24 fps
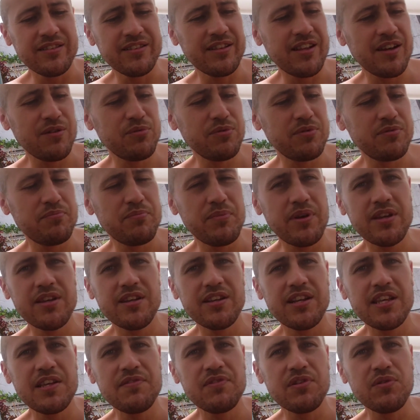That would make
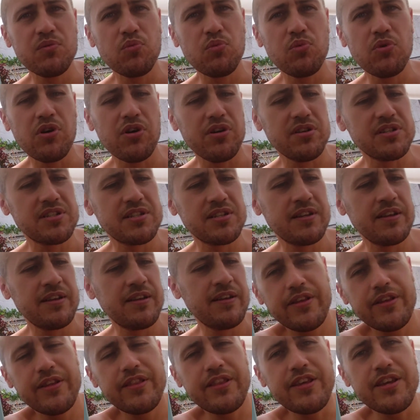it even worse.
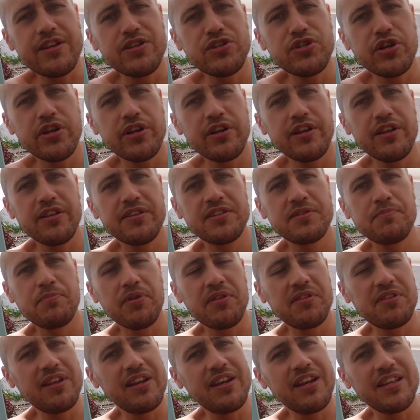The journalist
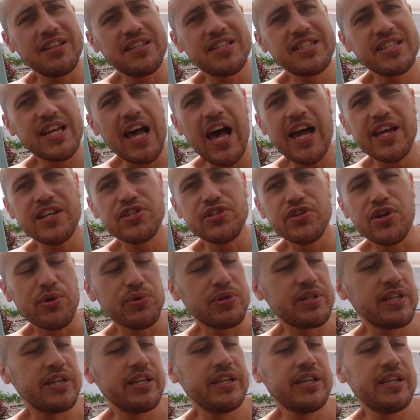puts in a side note.